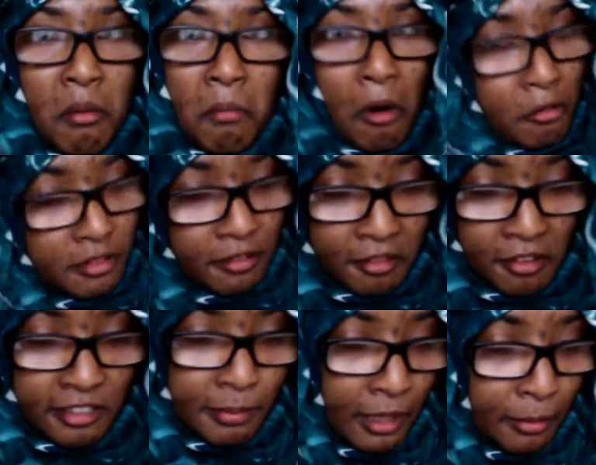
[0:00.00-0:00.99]
Most of
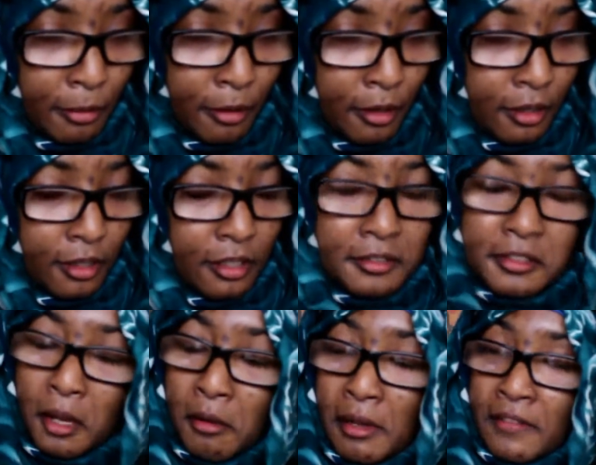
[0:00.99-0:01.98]
those people
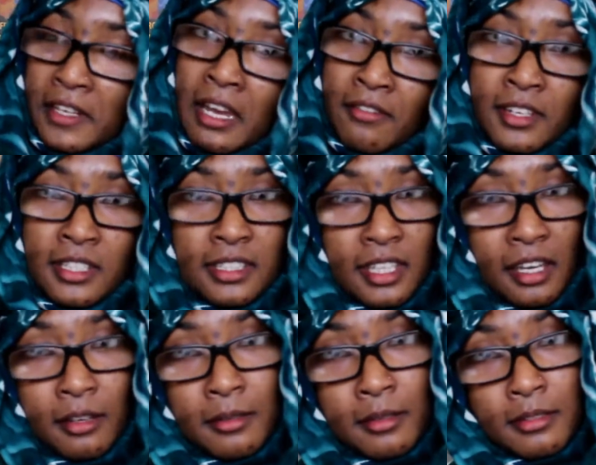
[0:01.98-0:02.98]
don't even have any
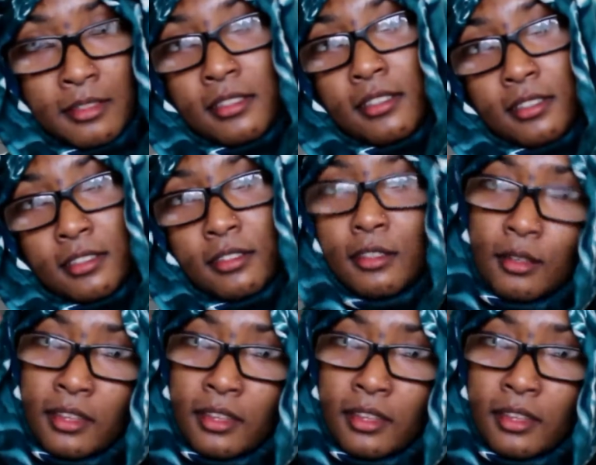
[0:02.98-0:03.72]
skills, do